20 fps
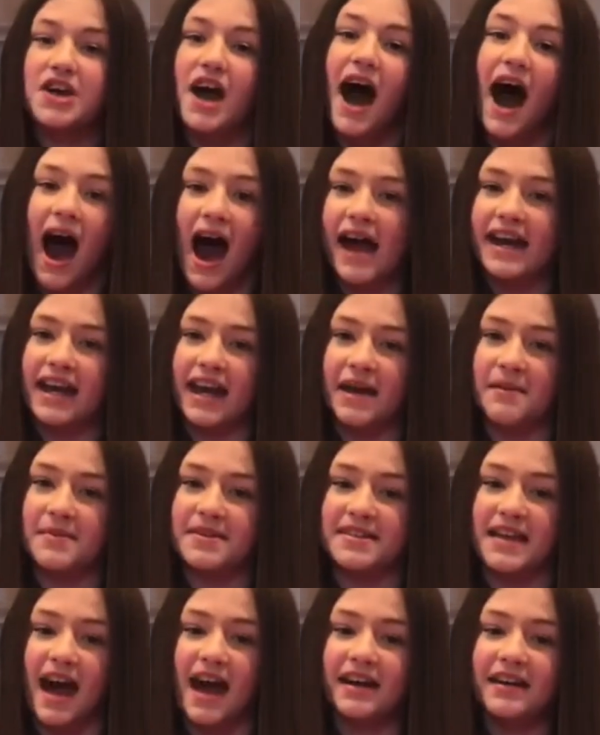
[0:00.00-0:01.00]
on
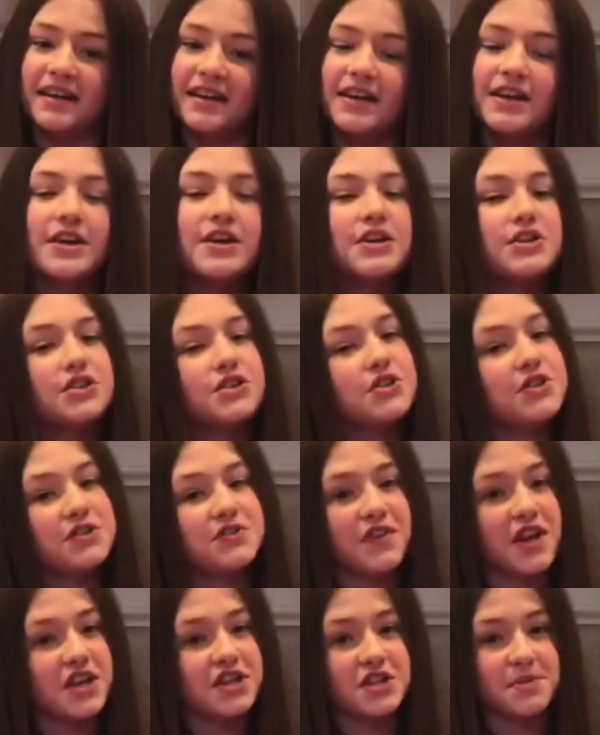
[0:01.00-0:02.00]
Amazon,
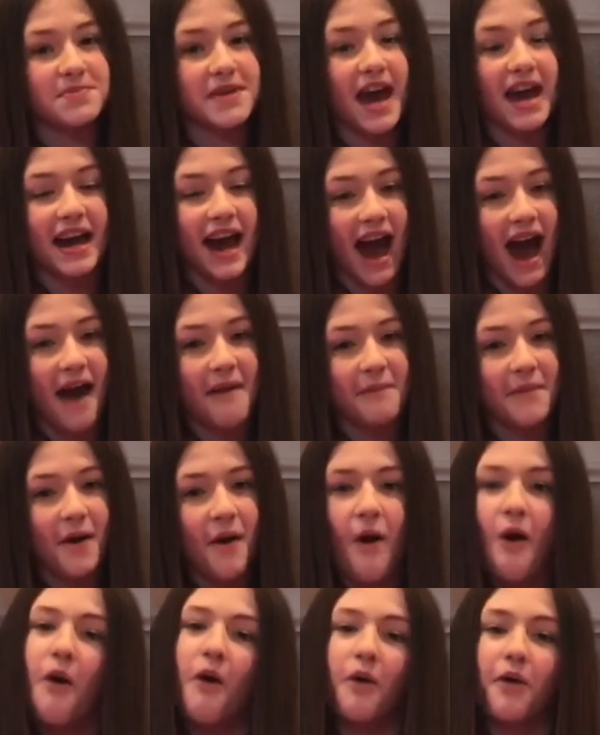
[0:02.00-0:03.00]
choosefriendship.com,
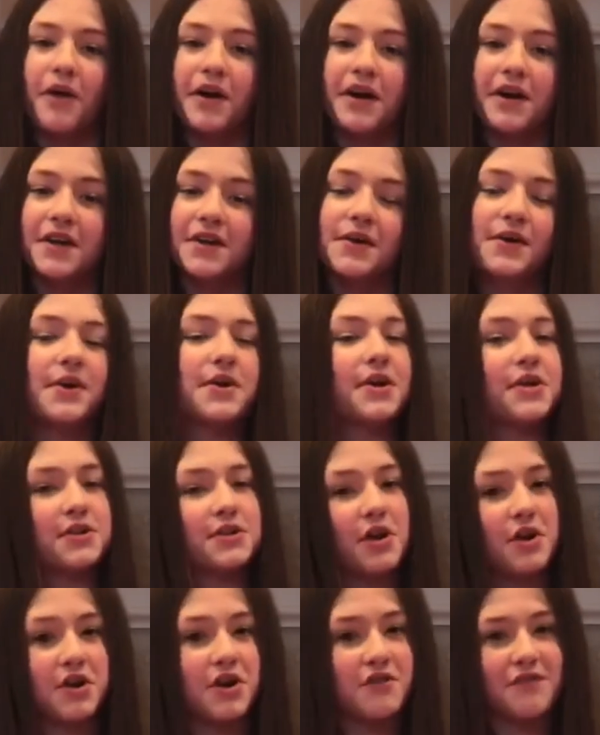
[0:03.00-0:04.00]
or go to your
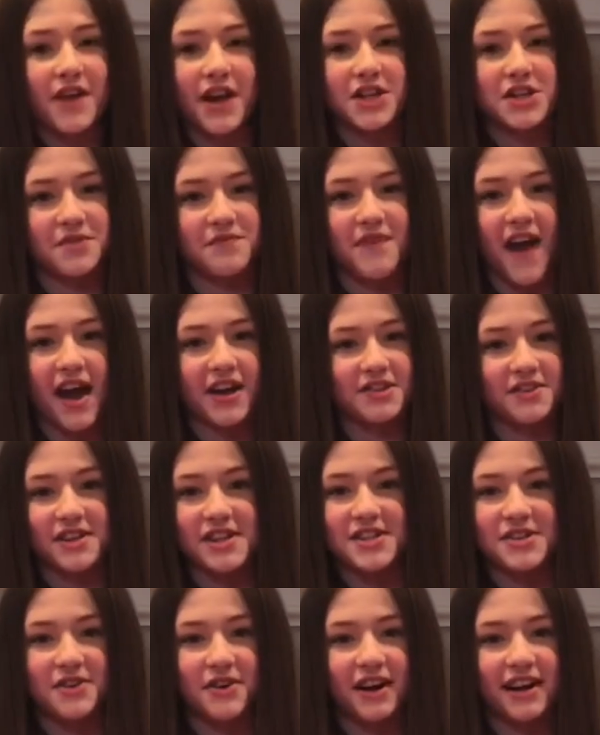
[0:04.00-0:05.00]
local Friendship Factory
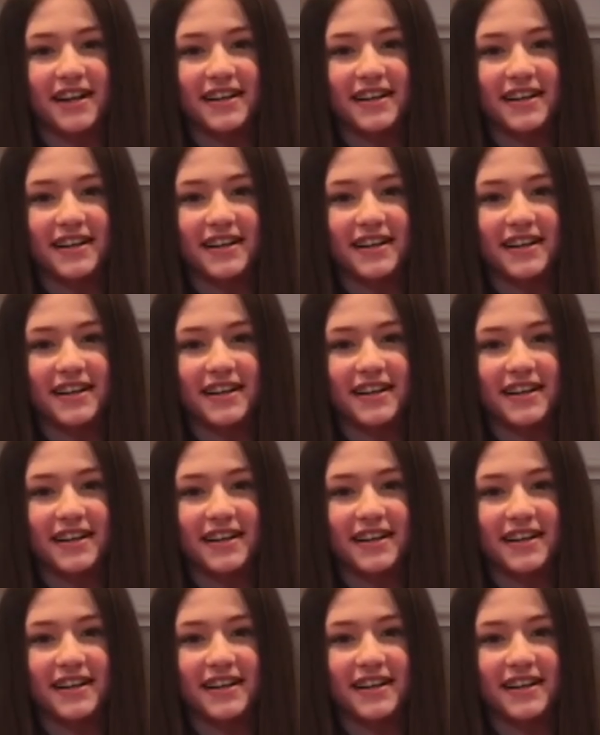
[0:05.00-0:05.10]
store.